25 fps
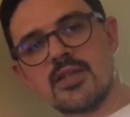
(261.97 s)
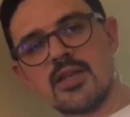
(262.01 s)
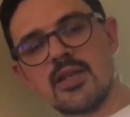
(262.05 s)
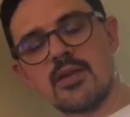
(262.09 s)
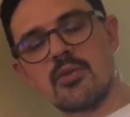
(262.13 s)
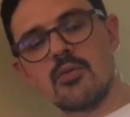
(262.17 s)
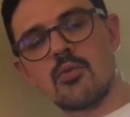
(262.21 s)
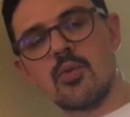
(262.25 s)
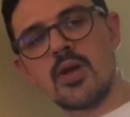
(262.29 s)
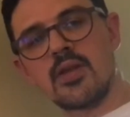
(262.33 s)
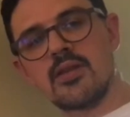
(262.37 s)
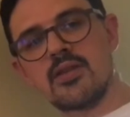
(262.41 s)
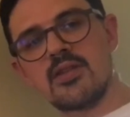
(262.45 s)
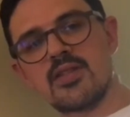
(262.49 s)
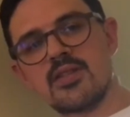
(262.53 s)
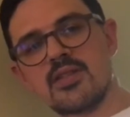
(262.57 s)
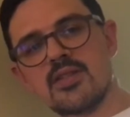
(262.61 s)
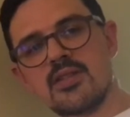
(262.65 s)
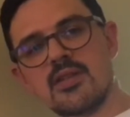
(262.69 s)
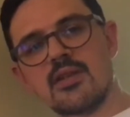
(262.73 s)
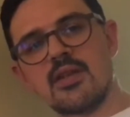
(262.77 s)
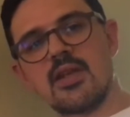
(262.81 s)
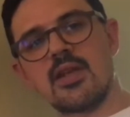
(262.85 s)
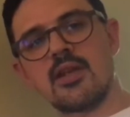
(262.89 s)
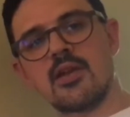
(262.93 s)
And what
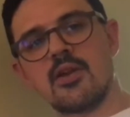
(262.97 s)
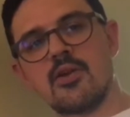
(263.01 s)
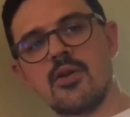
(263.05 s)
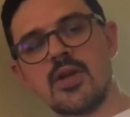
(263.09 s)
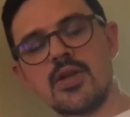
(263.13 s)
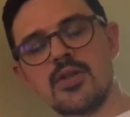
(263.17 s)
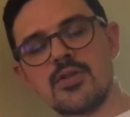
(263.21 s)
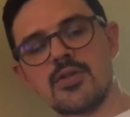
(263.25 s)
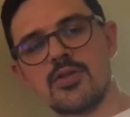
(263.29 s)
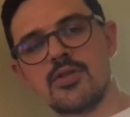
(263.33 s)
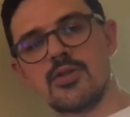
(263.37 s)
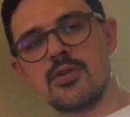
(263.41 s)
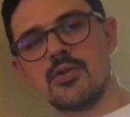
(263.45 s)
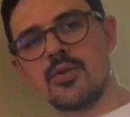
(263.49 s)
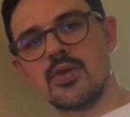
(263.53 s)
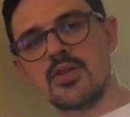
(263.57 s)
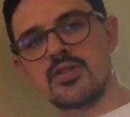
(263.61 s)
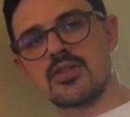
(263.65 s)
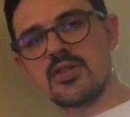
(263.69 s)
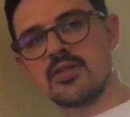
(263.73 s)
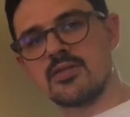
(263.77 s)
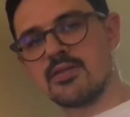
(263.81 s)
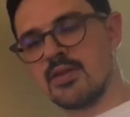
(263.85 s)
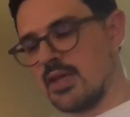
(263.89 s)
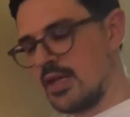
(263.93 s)
this is going to do
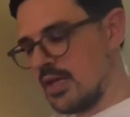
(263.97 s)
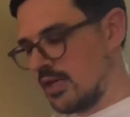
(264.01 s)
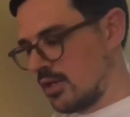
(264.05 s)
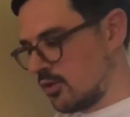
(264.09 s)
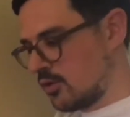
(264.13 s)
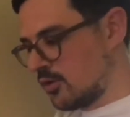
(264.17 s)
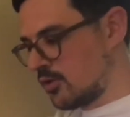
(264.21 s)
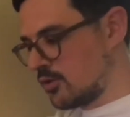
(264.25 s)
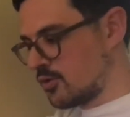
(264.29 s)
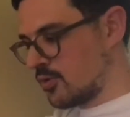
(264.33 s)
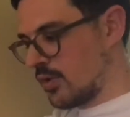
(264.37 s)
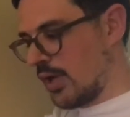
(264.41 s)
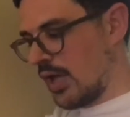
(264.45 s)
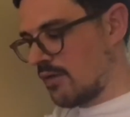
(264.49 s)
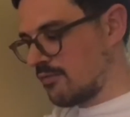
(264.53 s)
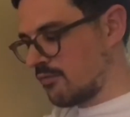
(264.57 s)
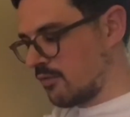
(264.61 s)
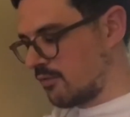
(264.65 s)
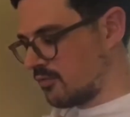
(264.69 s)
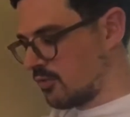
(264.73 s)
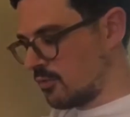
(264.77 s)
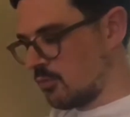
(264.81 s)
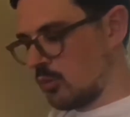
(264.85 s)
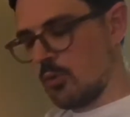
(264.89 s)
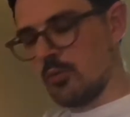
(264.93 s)
is it's going to do half
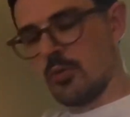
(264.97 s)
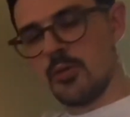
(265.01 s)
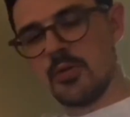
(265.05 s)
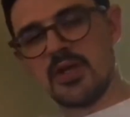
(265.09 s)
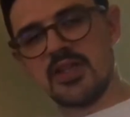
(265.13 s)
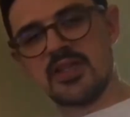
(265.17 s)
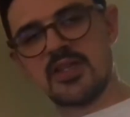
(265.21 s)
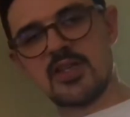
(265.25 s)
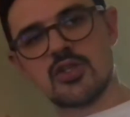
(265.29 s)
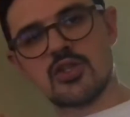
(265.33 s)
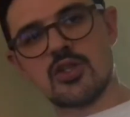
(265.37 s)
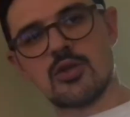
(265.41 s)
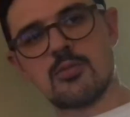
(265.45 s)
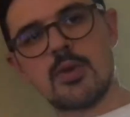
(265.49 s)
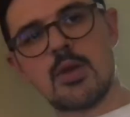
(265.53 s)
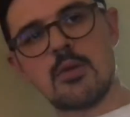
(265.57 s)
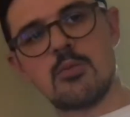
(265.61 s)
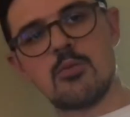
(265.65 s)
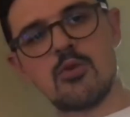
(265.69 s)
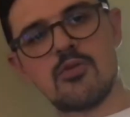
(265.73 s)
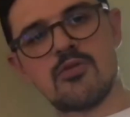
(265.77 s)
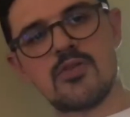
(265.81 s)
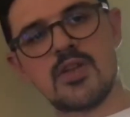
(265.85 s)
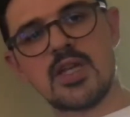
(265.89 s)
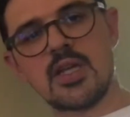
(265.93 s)
of the mobilization by
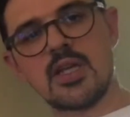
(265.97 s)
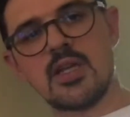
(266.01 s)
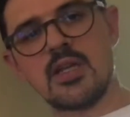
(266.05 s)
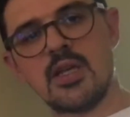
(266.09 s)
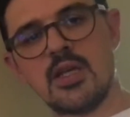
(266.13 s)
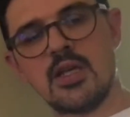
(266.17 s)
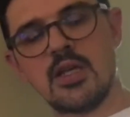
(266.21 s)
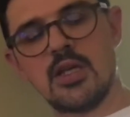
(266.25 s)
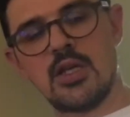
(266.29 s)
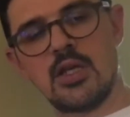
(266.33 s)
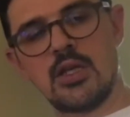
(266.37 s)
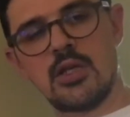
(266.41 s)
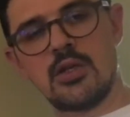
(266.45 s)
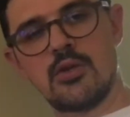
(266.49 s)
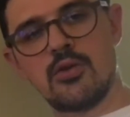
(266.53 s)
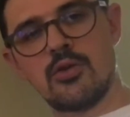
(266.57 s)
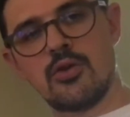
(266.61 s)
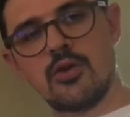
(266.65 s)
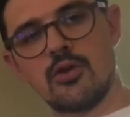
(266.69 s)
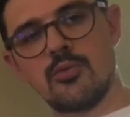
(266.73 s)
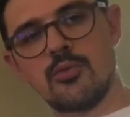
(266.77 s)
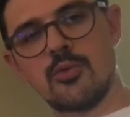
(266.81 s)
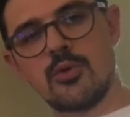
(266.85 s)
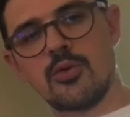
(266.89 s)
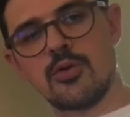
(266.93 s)
moving your
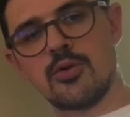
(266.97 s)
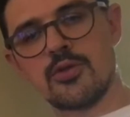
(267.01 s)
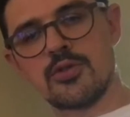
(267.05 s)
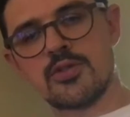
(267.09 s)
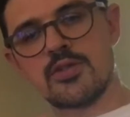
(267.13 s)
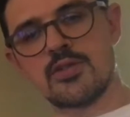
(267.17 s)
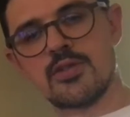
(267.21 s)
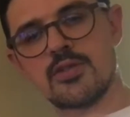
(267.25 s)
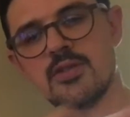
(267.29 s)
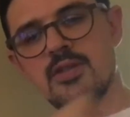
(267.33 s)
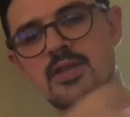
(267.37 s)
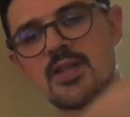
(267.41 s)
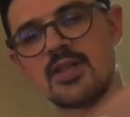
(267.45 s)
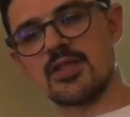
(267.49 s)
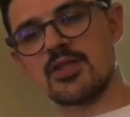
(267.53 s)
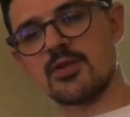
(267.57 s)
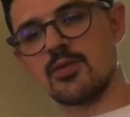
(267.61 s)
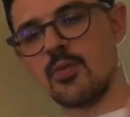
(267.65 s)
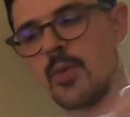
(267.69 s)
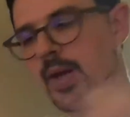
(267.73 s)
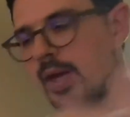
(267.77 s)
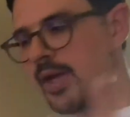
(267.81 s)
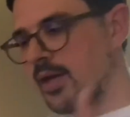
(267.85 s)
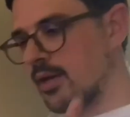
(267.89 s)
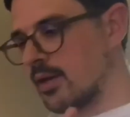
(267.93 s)
humerus
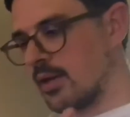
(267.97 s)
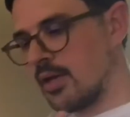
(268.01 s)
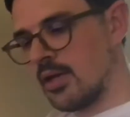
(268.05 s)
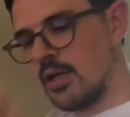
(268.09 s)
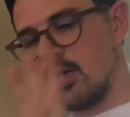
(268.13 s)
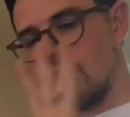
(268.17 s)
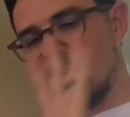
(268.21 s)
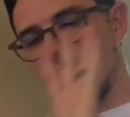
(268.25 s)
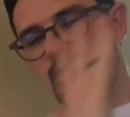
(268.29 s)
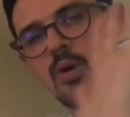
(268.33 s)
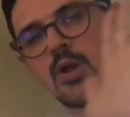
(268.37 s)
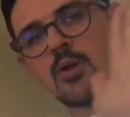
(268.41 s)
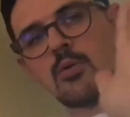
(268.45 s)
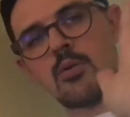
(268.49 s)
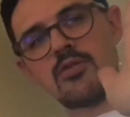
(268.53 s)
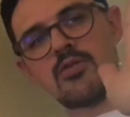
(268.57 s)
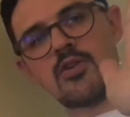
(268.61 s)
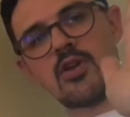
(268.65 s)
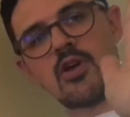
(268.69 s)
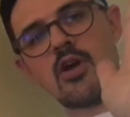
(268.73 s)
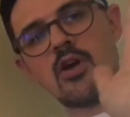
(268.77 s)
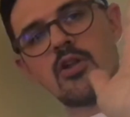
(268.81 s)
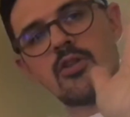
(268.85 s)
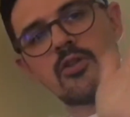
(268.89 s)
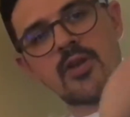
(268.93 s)
this way, while with
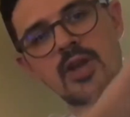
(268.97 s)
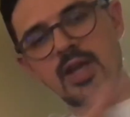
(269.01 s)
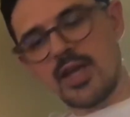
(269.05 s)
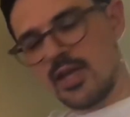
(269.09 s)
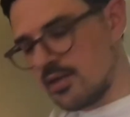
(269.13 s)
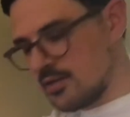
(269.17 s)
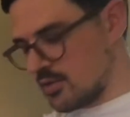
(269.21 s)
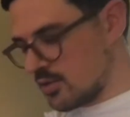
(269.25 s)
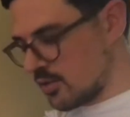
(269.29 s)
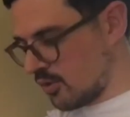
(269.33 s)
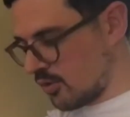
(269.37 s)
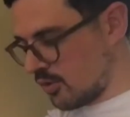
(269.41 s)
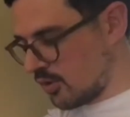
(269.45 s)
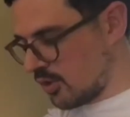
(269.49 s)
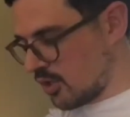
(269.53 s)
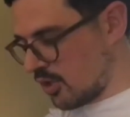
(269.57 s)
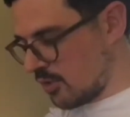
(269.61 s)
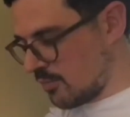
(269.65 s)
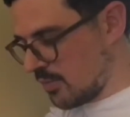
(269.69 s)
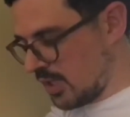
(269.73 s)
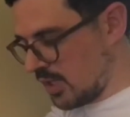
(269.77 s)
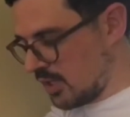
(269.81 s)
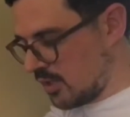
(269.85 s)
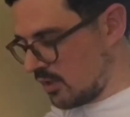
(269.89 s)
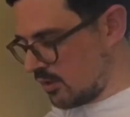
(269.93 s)
your other hand you're going to
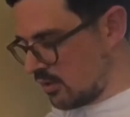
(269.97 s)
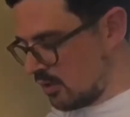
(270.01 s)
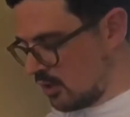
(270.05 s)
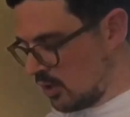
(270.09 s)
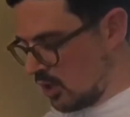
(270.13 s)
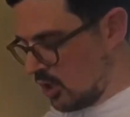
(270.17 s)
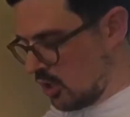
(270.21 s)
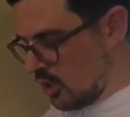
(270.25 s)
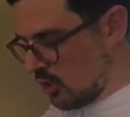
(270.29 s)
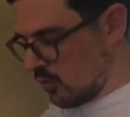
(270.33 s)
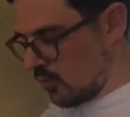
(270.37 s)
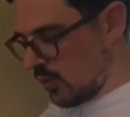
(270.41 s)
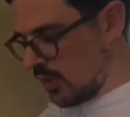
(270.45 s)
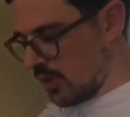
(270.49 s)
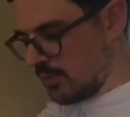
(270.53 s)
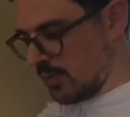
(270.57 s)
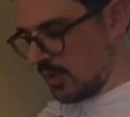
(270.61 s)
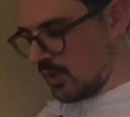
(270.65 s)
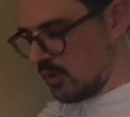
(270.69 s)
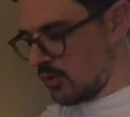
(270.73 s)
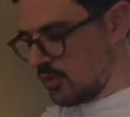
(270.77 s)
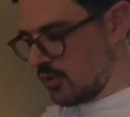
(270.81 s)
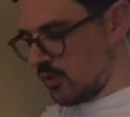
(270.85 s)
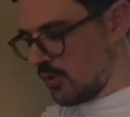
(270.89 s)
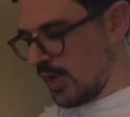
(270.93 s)
come here right
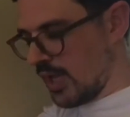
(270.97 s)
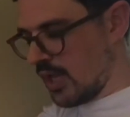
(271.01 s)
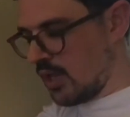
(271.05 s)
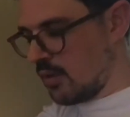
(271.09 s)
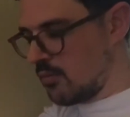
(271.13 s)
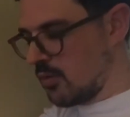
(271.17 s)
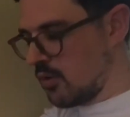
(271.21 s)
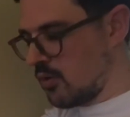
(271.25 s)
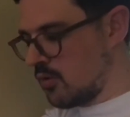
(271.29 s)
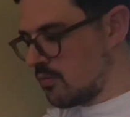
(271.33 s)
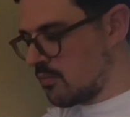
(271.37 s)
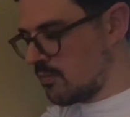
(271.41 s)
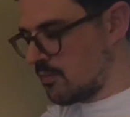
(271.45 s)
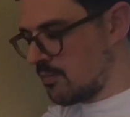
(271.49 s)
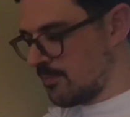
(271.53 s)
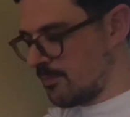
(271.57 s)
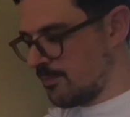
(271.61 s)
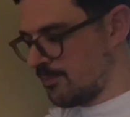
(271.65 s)
below your elbow,